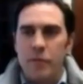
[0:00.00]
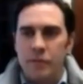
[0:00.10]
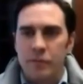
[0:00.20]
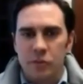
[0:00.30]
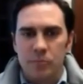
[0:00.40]
think
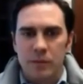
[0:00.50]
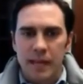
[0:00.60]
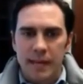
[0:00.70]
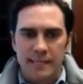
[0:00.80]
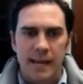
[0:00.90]
we consumed a
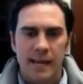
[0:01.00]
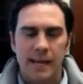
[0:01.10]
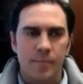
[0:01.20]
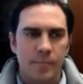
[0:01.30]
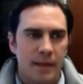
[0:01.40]
lot of
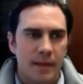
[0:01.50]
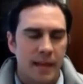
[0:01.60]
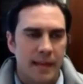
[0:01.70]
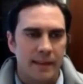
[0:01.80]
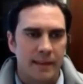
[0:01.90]
time,
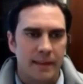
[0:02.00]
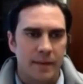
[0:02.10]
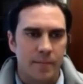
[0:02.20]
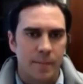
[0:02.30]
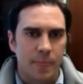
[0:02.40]

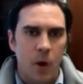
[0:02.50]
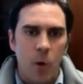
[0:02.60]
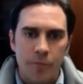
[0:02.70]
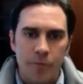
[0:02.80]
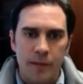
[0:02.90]
and
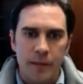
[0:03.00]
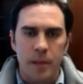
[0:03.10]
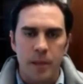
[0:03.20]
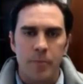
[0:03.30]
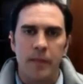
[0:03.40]
hopefully
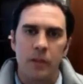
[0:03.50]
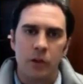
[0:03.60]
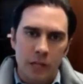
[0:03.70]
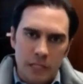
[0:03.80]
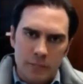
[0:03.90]
people, they
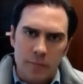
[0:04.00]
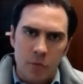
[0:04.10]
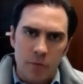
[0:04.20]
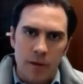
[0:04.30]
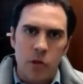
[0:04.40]
learn a little
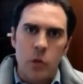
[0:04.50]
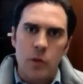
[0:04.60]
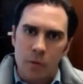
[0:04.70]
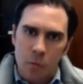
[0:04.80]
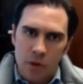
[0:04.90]
bit more about
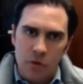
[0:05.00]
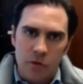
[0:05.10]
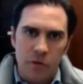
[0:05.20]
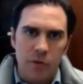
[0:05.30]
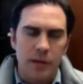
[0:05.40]
you and about what you're
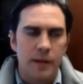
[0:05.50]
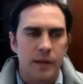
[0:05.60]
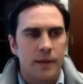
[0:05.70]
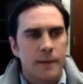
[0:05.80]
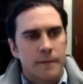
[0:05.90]
doing.
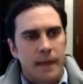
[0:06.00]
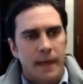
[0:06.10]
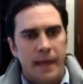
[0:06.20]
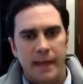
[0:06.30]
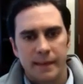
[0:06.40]

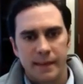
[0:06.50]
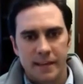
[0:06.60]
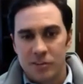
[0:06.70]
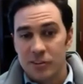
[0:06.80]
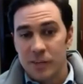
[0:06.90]
And
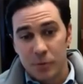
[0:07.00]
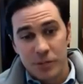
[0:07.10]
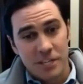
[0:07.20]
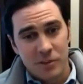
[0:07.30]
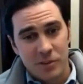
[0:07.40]
I certainly
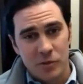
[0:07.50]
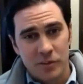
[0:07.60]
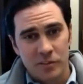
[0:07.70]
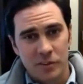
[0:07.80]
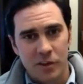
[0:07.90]
appreciate you
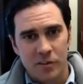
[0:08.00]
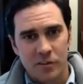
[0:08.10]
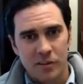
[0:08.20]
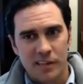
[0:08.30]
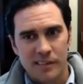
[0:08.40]
doing this
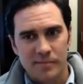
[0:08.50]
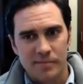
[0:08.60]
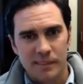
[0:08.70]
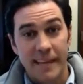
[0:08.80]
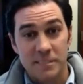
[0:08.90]
call
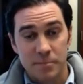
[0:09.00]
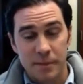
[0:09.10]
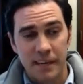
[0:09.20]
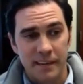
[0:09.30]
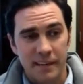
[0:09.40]
last
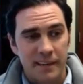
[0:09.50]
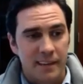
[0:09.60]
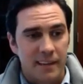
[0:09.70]
minute.